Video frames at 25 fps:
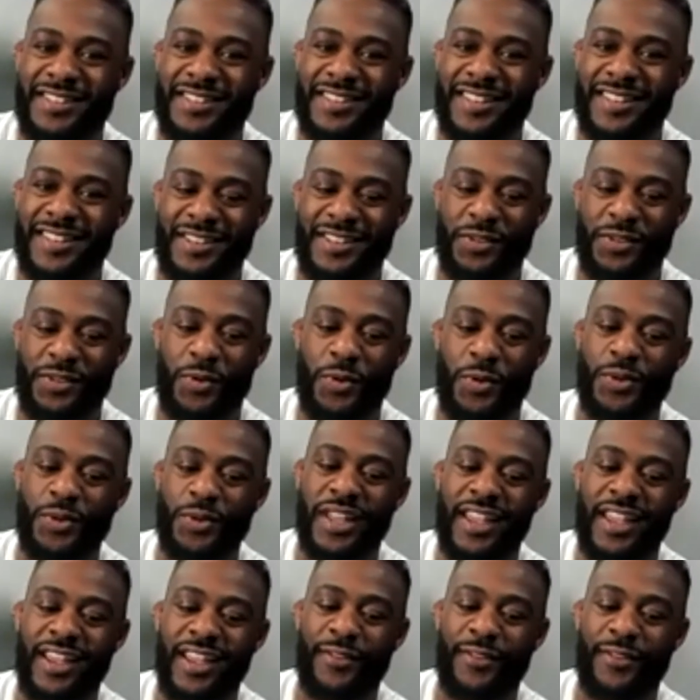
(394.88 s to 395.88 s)
it's it's
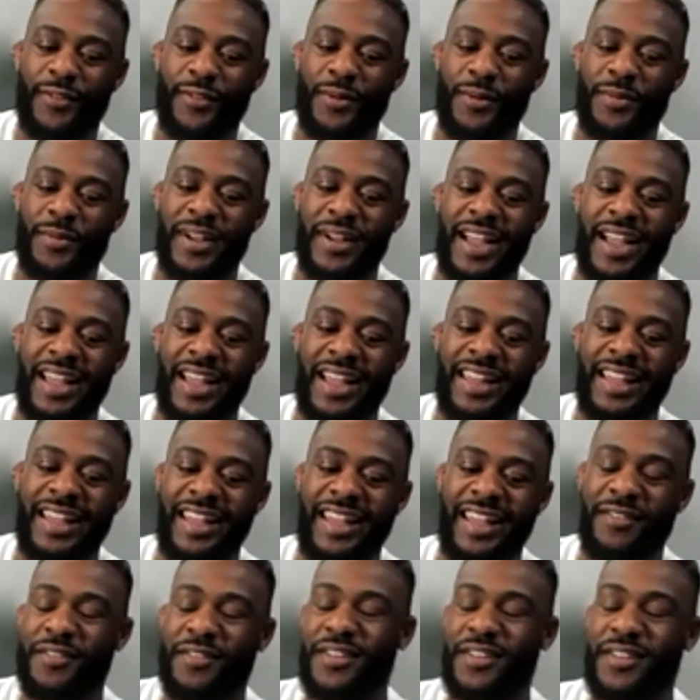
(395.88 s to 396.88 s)
cool to hear from a guy
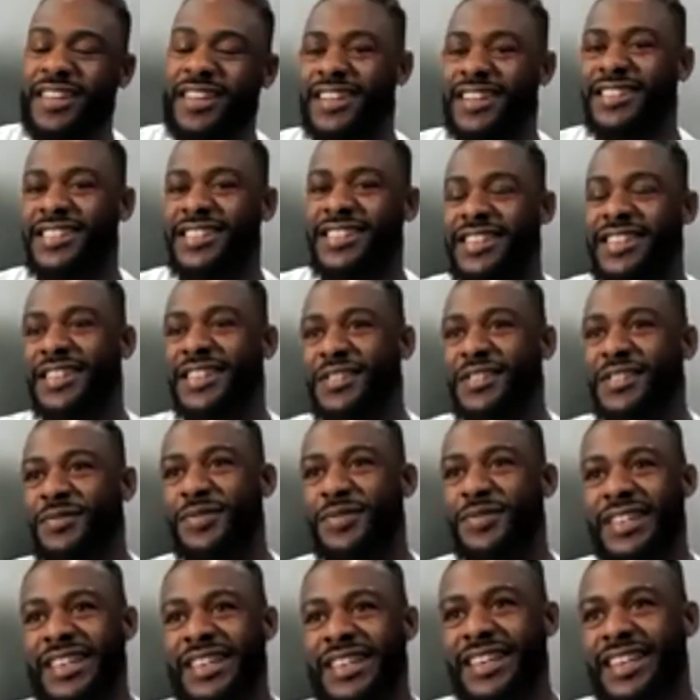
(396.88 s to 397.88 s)
like Henry because he
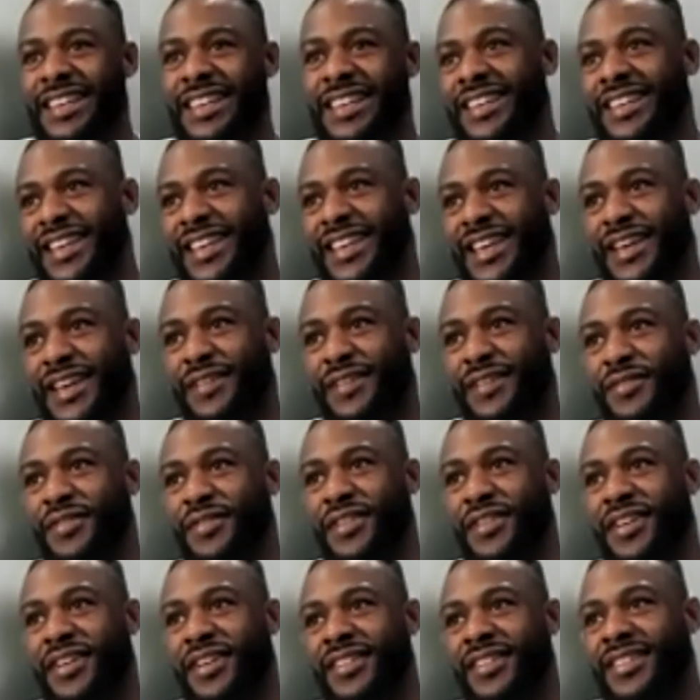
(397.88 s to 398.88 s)
doesn't really
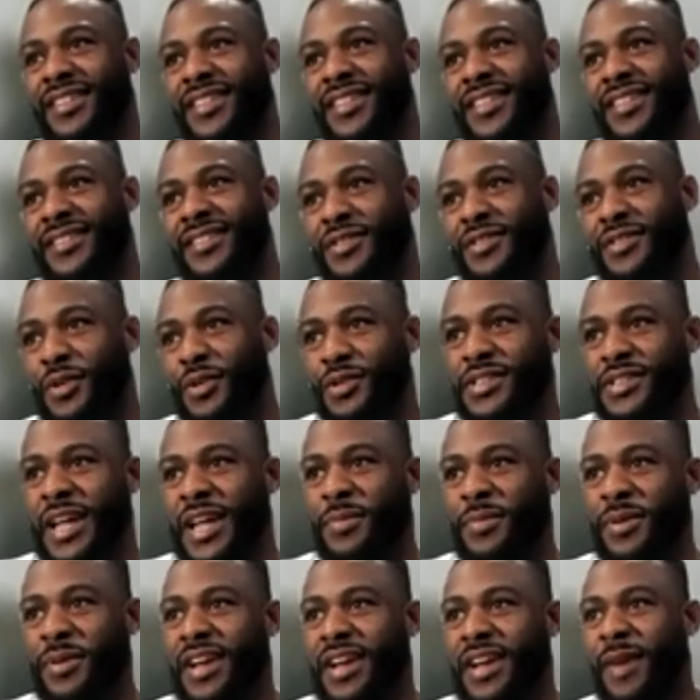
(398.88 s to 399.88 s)
give those
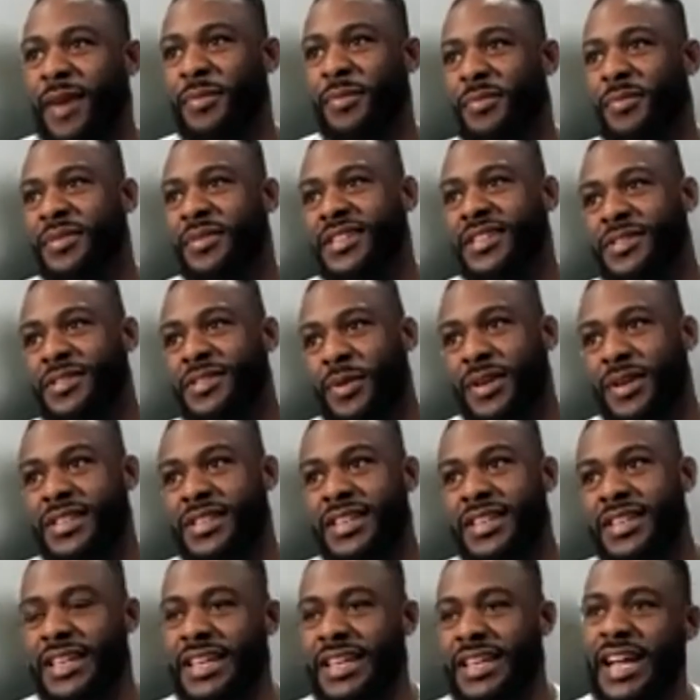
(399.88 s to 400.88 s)
type of compliments,
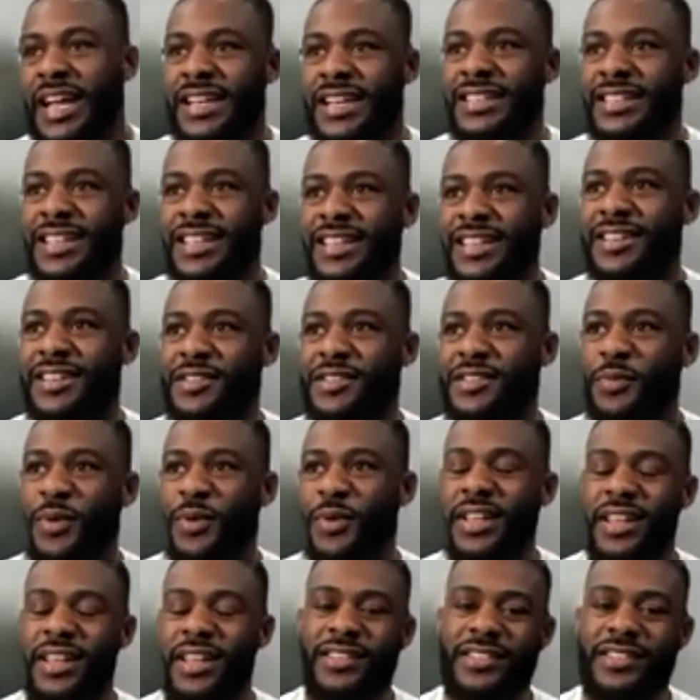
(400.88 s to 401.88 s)
especially the guys in his
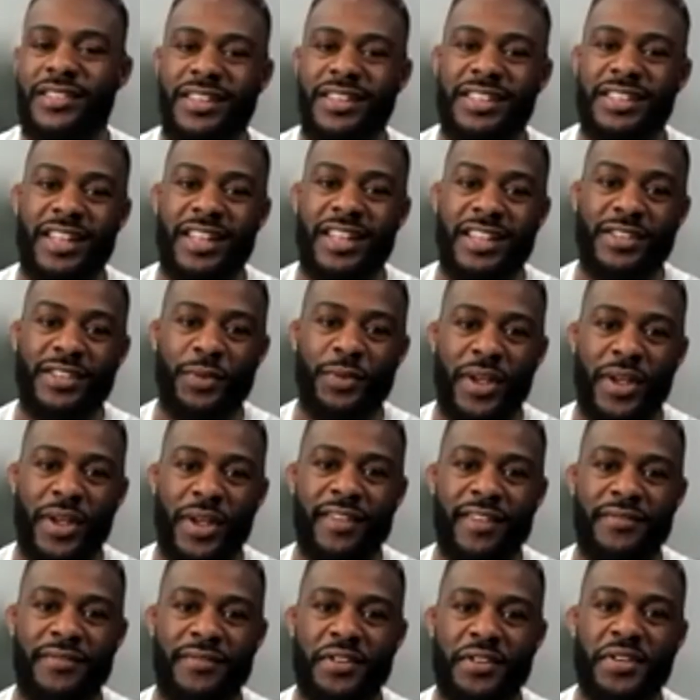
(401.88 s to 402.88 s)
weight class. At least that's the
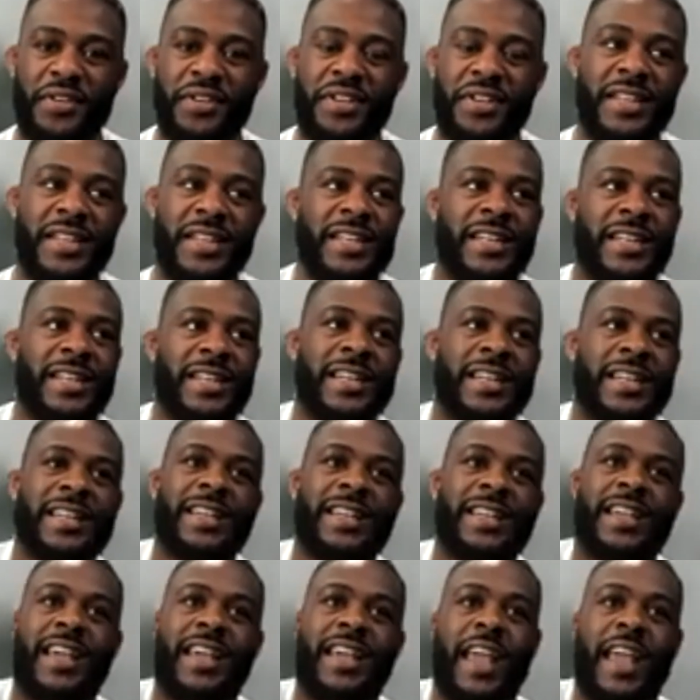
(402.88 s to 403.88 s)
way I feel.
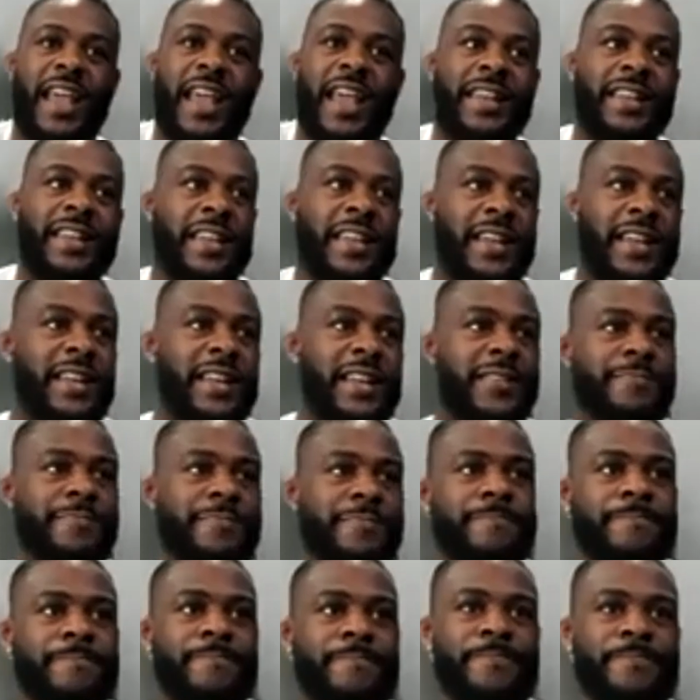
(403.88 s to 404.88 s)
And
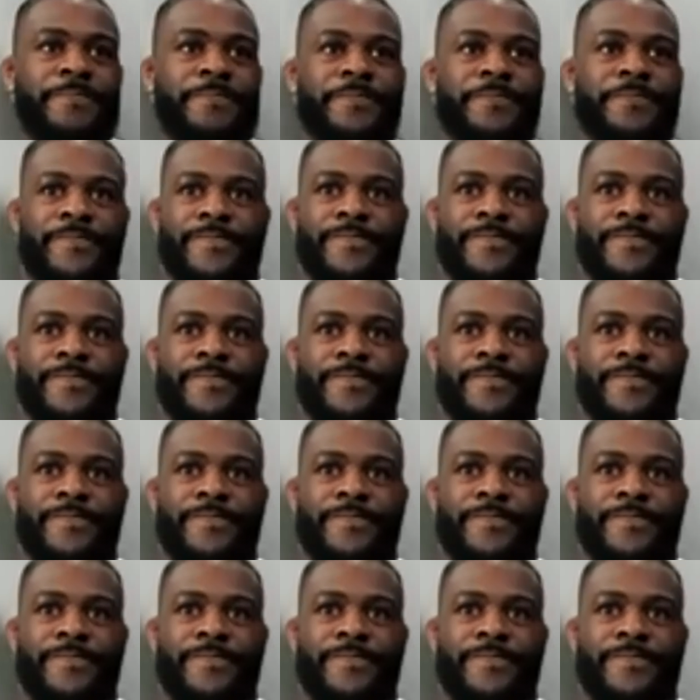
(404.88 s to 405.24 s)
um,